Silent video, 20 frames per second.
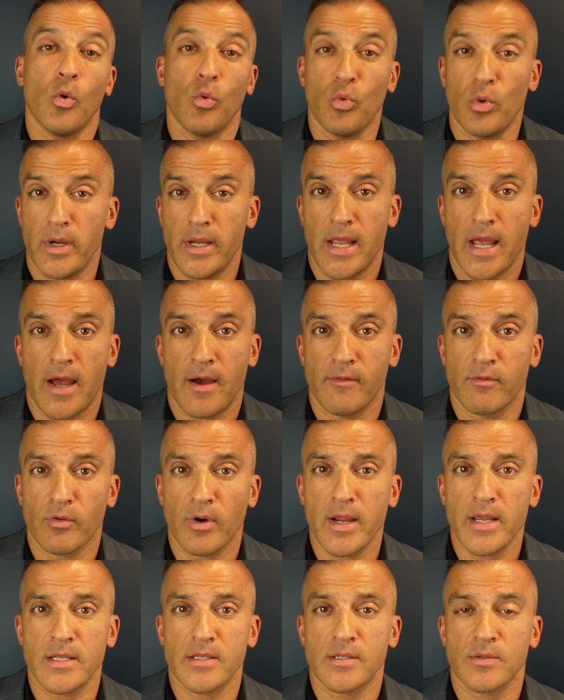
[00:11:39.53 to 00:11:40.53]
we have
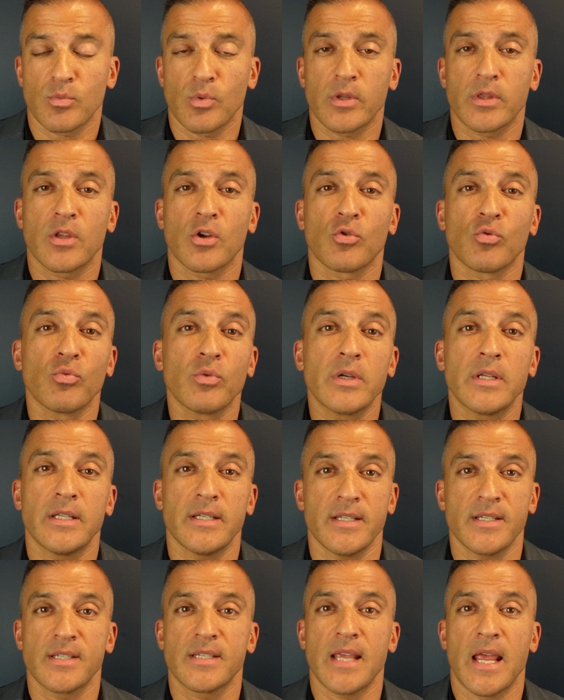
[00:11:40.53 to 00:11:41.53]
rights, what they're
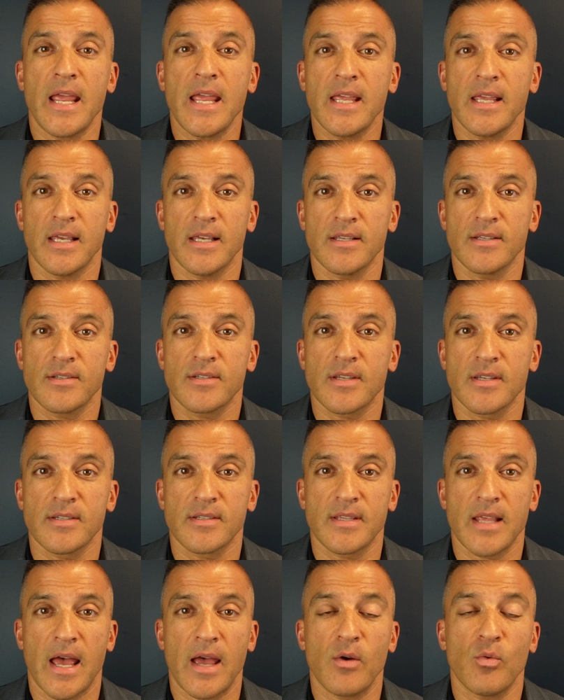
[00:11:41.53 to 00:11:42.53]
really saying
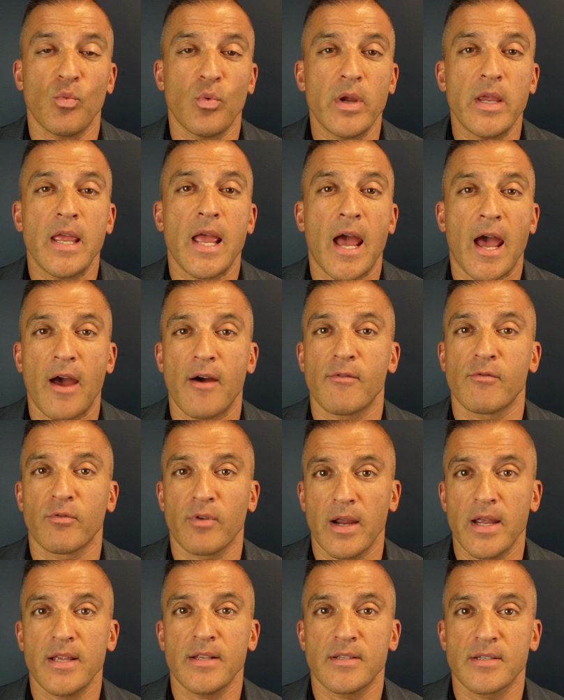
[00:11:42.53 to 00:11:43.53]
is that we have
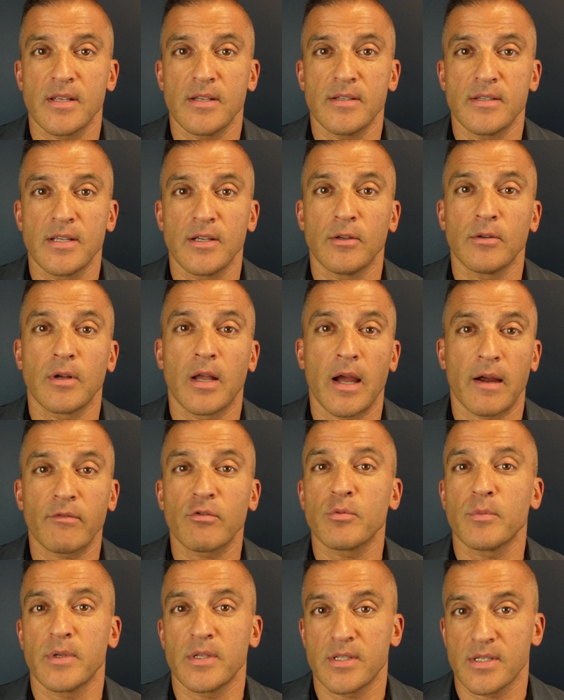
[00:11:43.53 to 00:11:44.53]
rights until
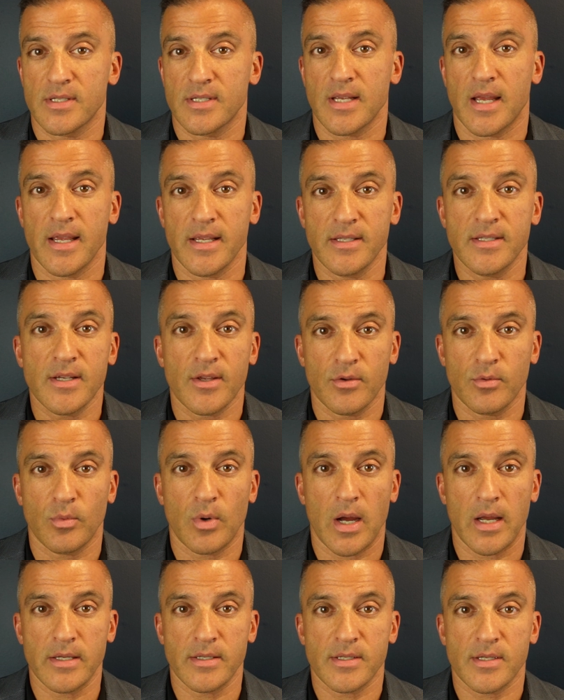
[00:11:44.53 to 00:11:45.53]
government decides
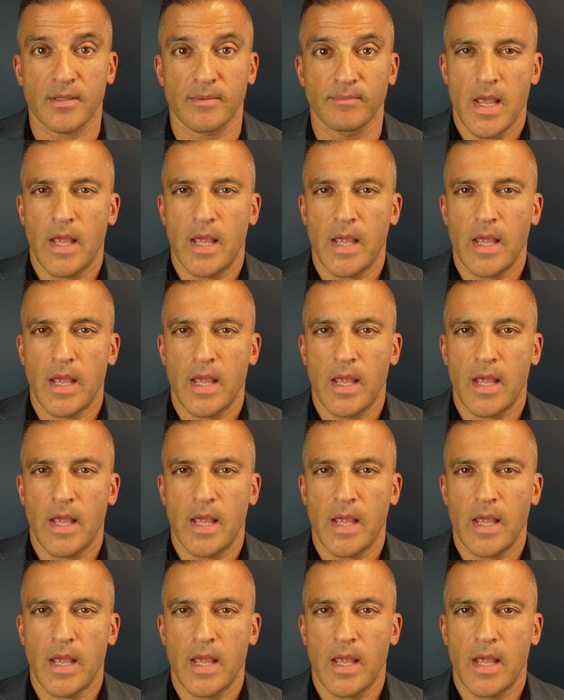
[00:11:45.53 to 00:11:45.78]
otherwise.